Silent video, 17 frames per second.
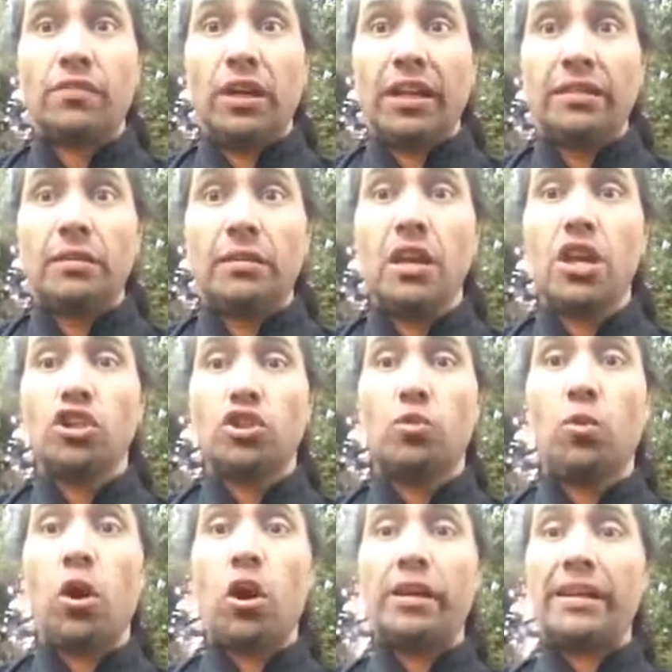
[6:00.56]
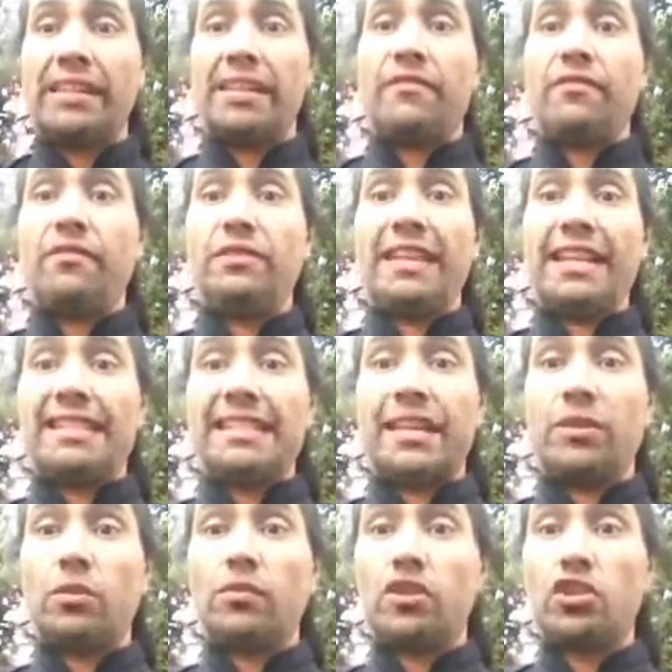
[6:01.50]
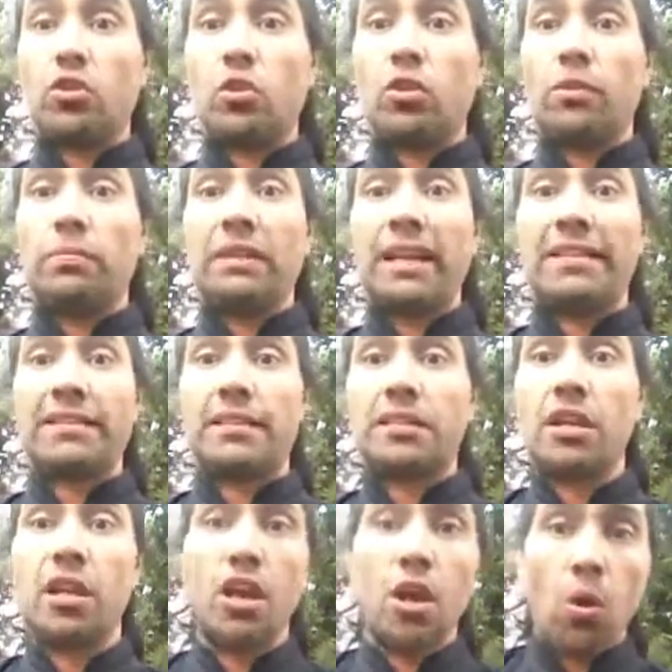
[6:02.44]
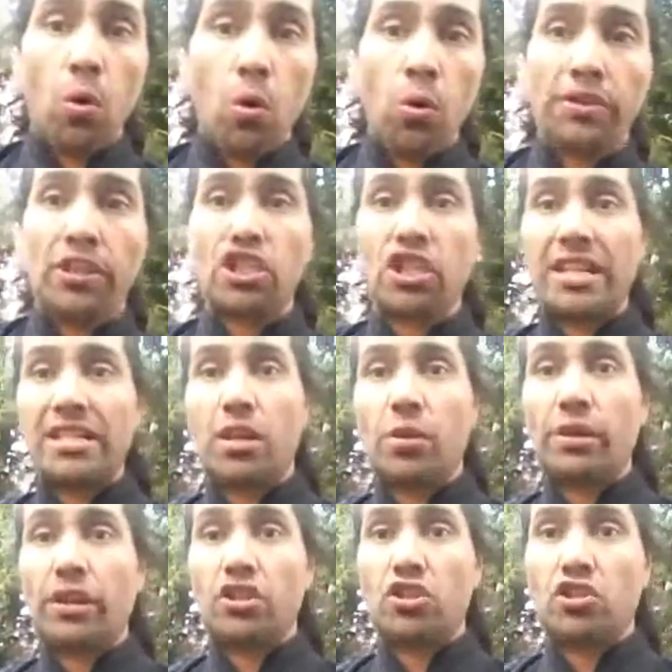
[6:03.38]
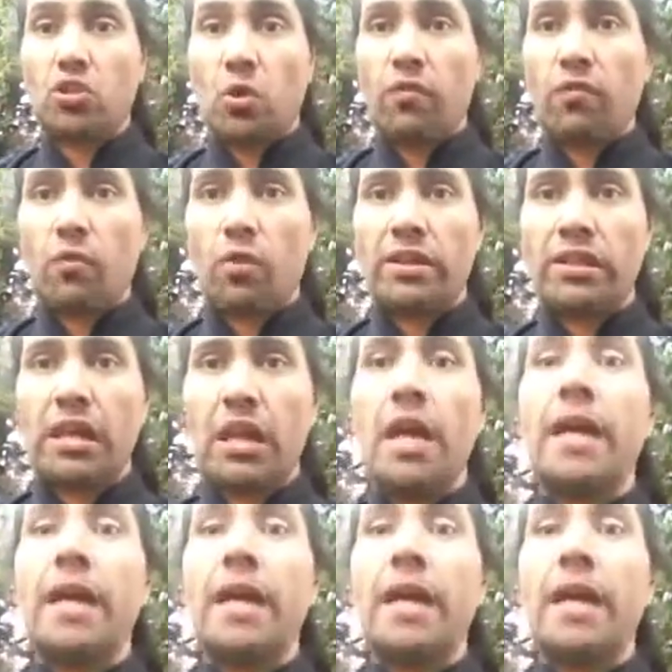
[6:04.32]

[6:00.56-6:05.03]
you hit too hard in the dead center of the solar plexus or the chest area and so forth.